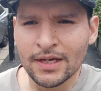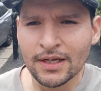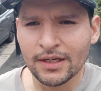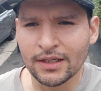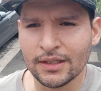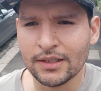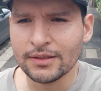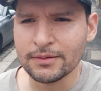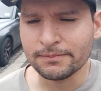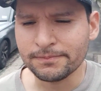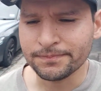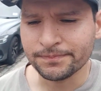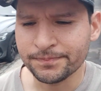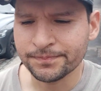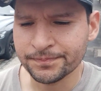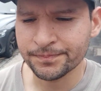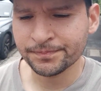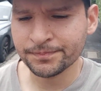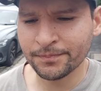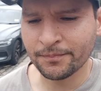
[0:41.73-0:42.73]
So I
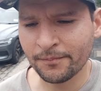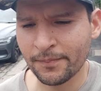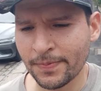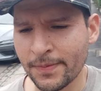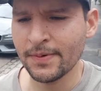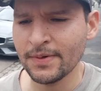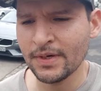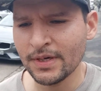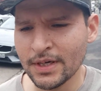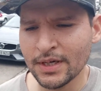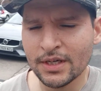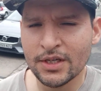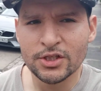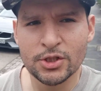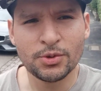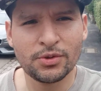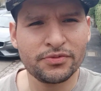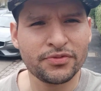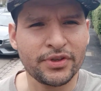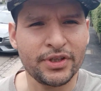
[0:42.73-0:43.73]

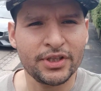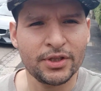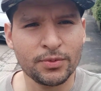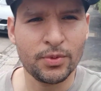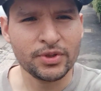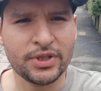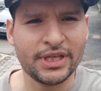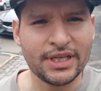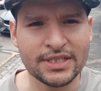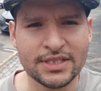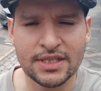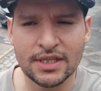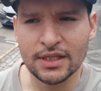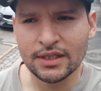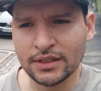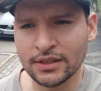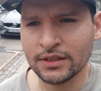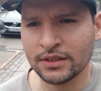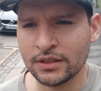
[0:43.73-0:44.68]
went for a little walk yesterday.